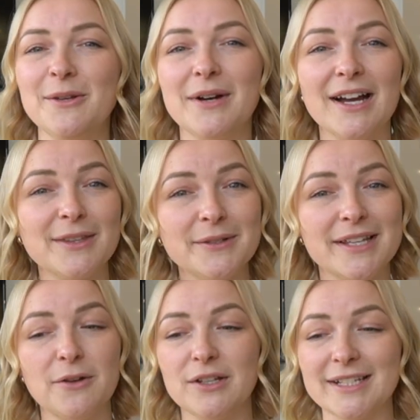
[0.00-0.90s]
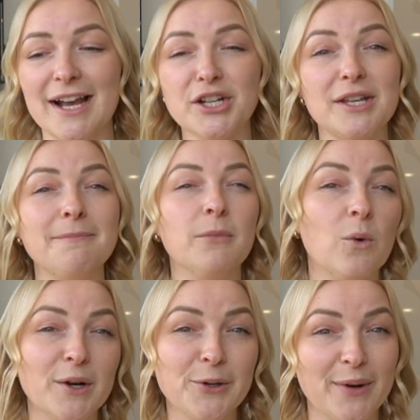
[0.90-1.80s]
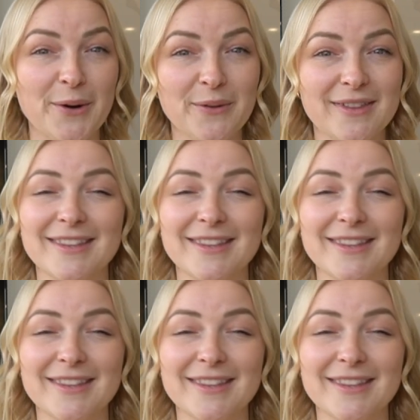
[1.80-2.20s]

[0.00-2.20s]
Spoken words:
You cut those out. There's actually more growth